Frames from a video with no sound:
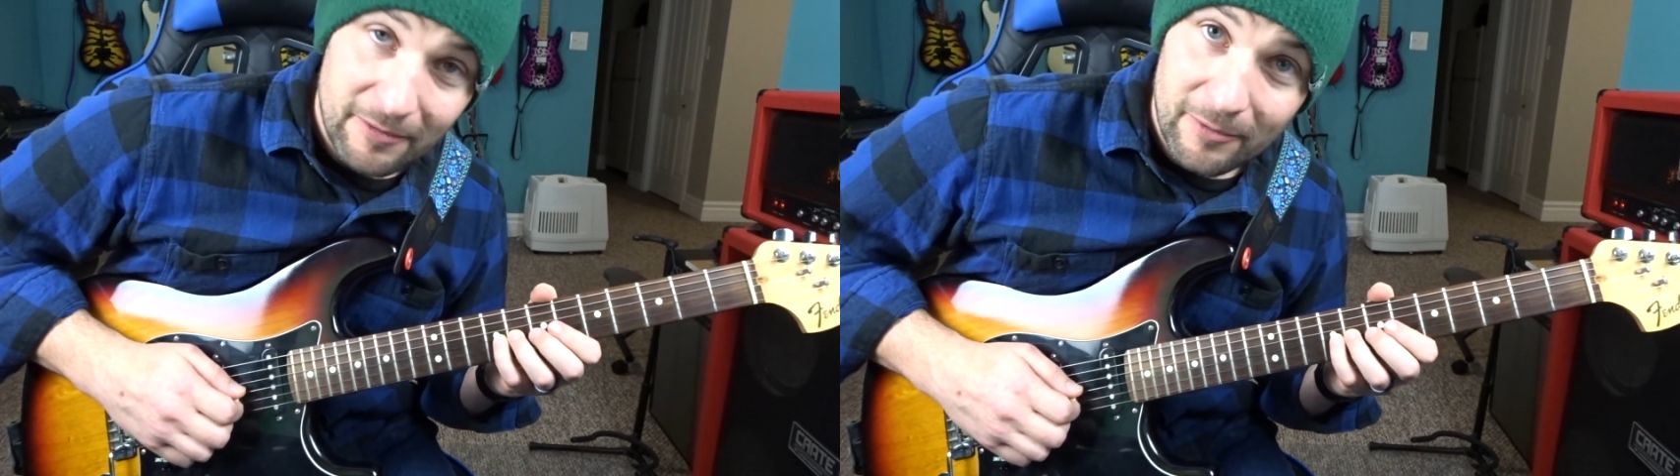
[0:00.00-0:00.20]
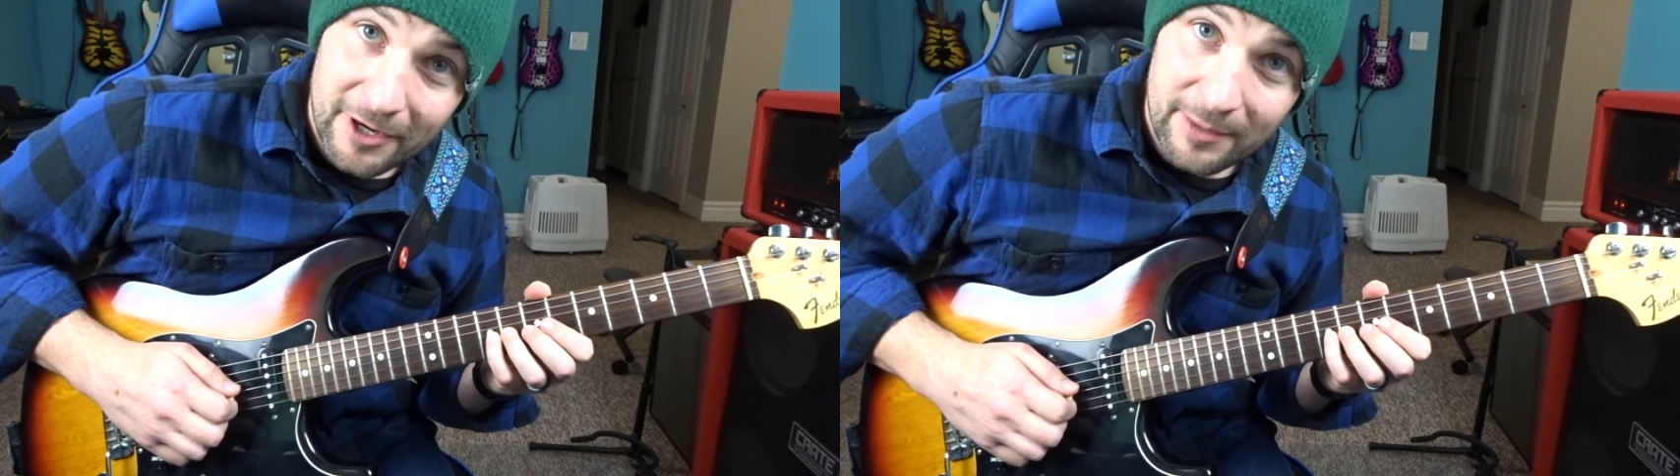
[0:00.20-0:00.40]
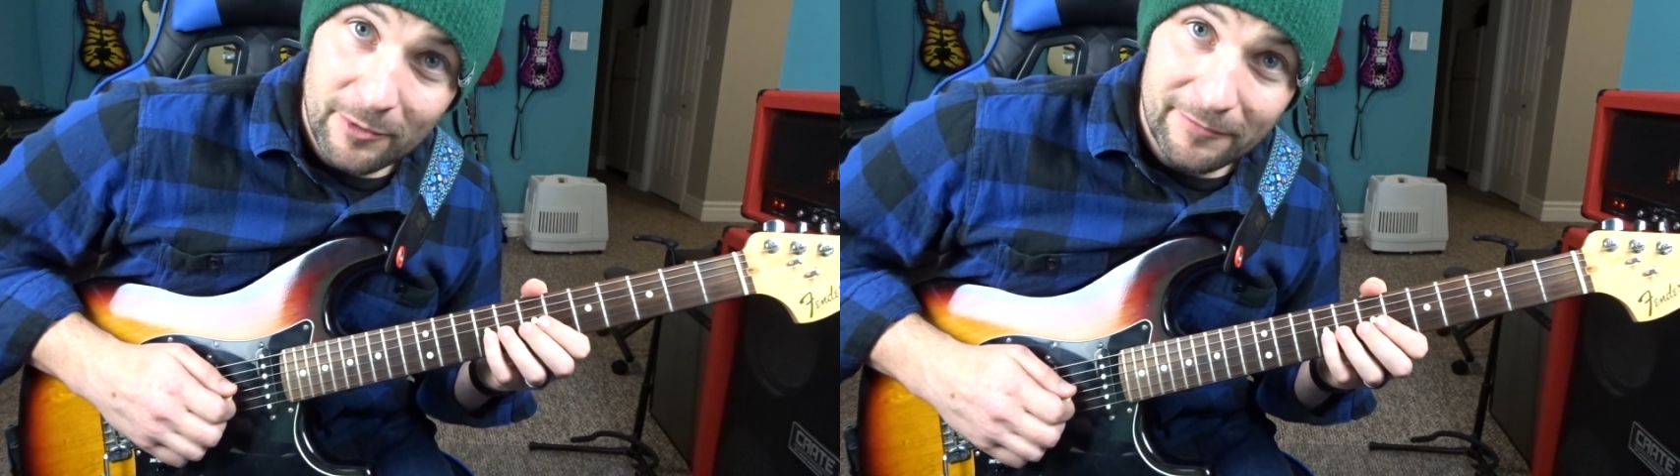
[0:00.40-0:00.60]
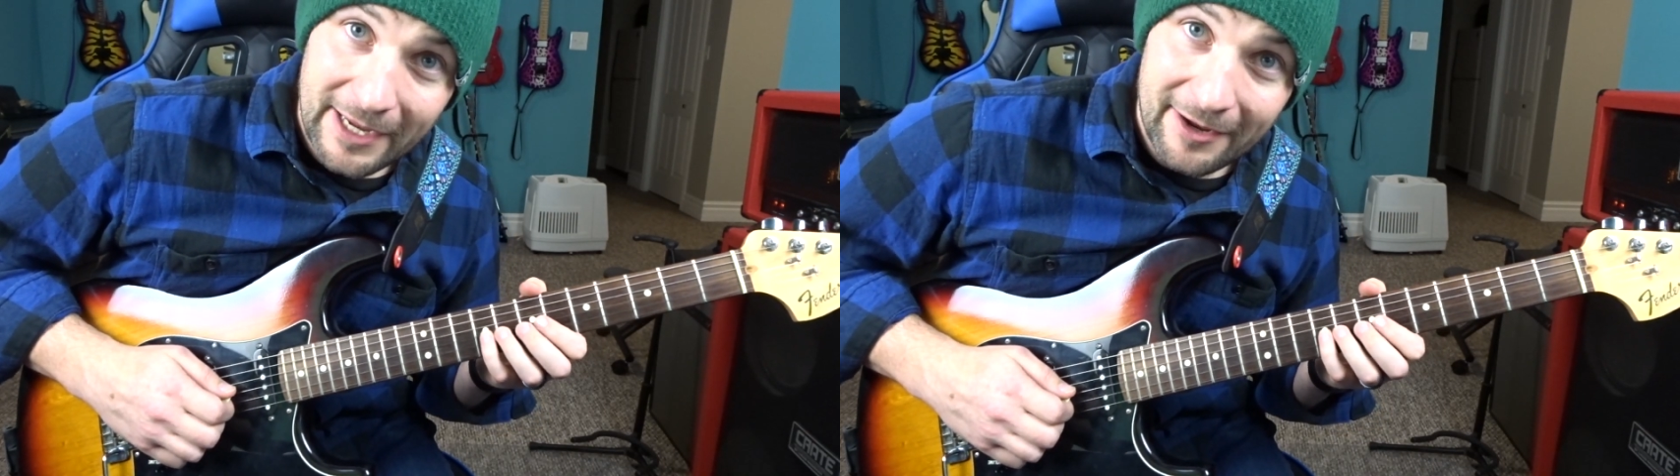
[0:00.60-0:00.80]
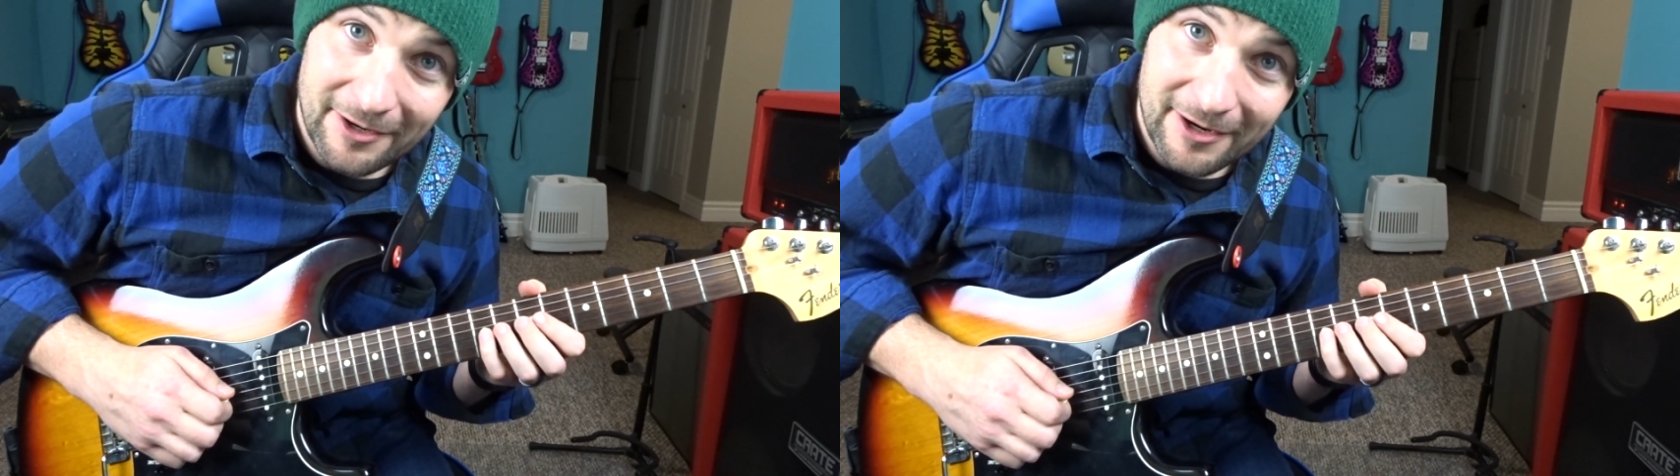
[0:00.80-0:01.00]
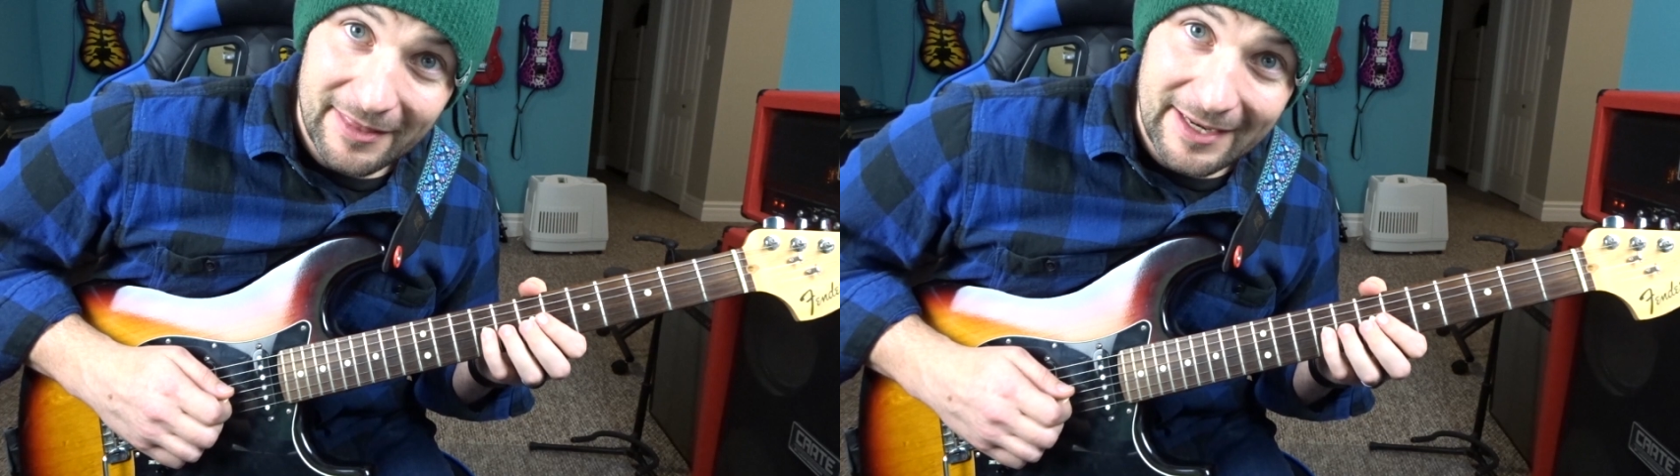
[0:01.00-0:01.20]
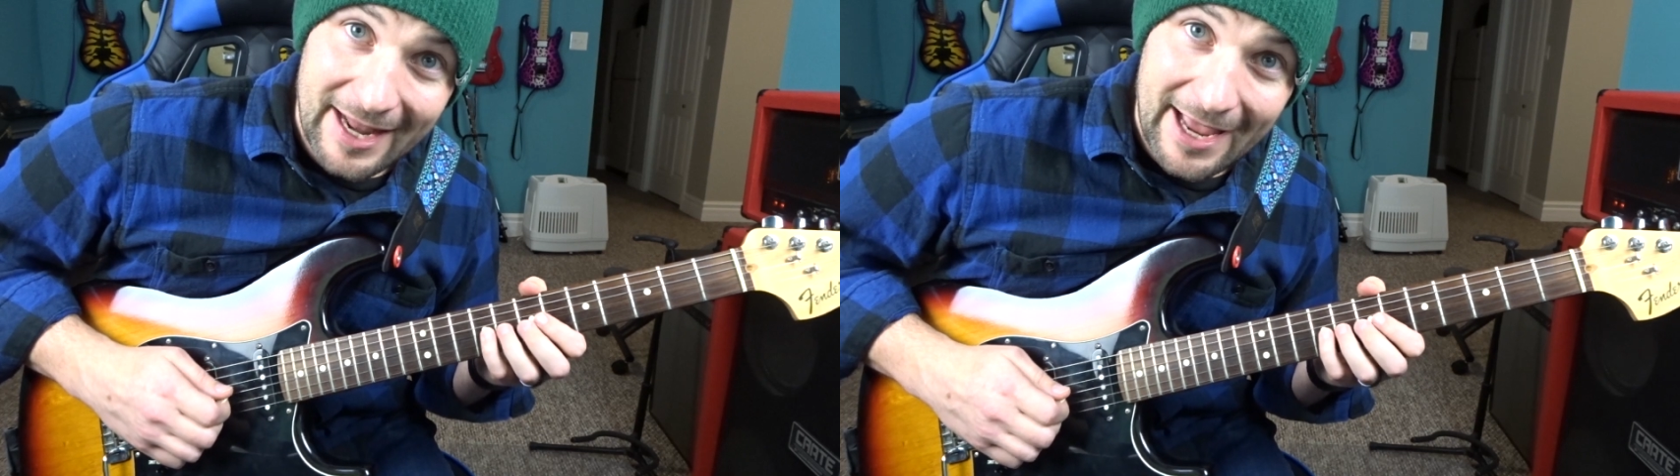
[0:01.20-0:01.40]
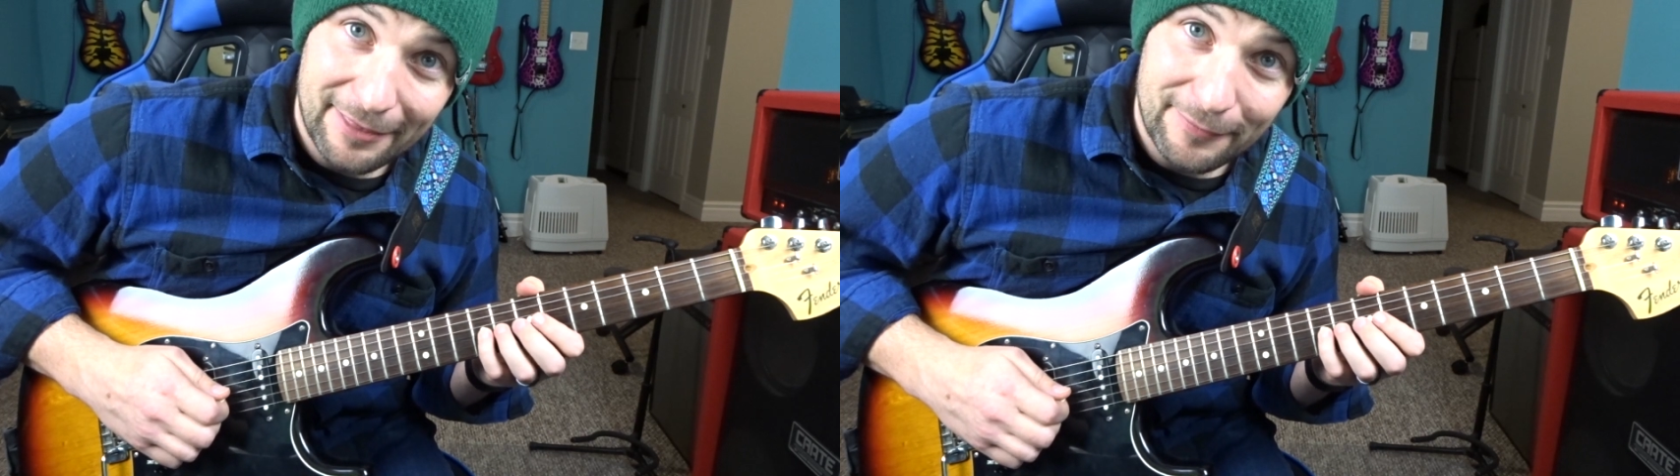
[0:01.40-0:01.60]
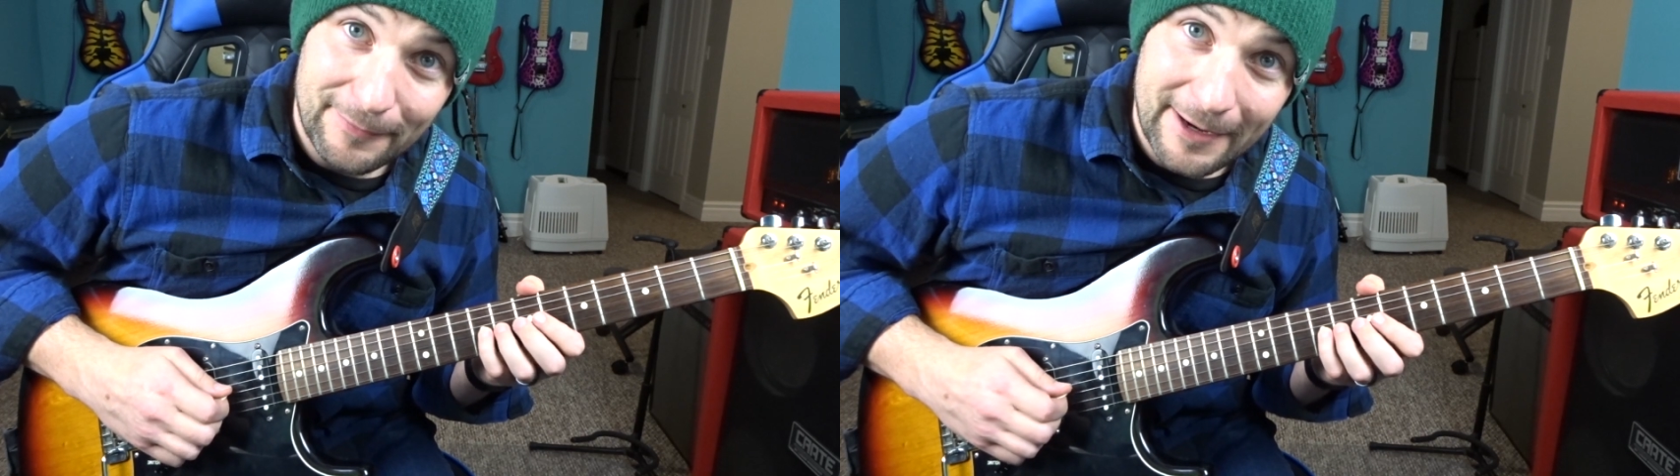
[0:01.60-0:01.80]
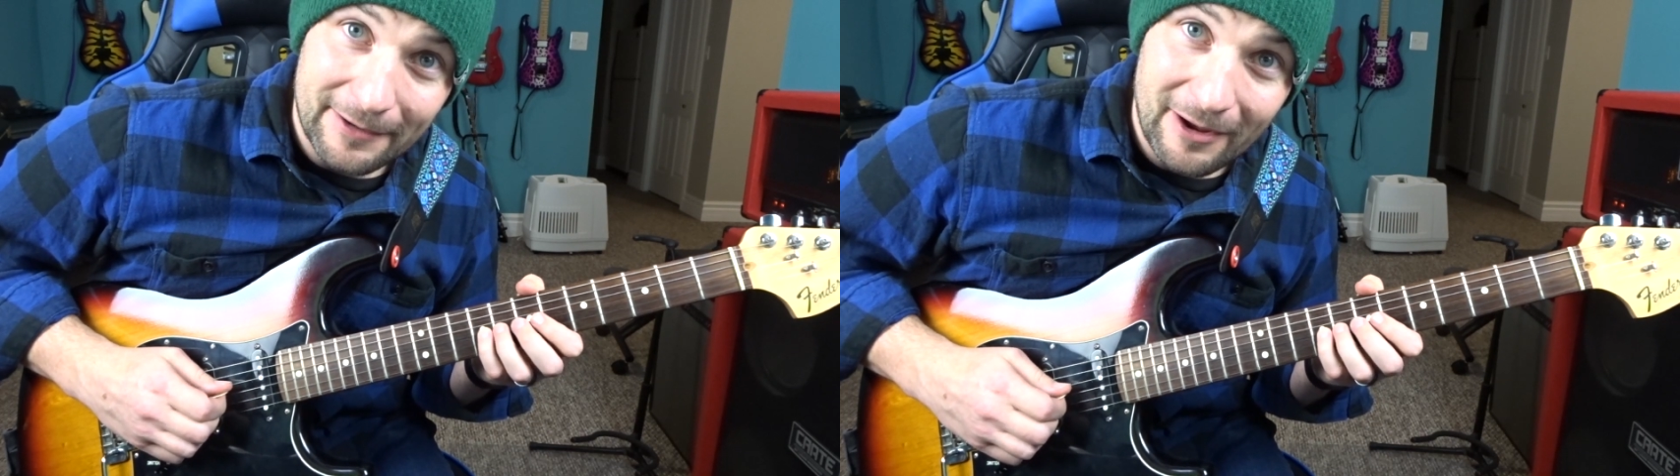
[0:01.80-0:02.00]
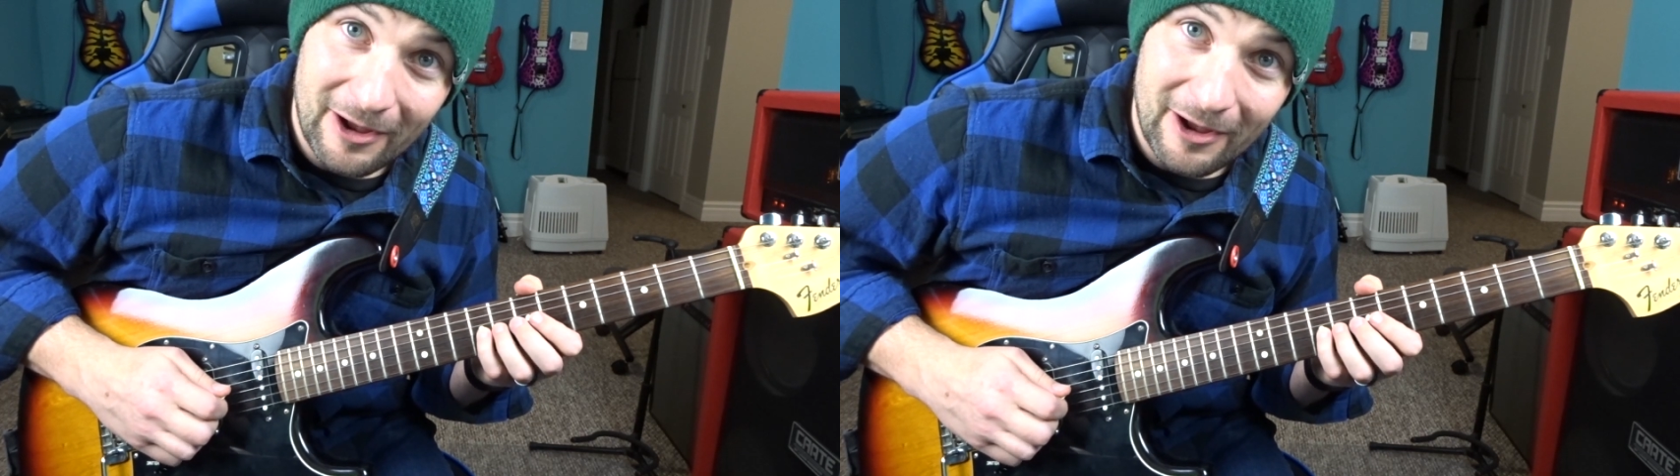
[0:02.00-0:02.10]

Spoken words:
we're going to move down here onto the 9th fret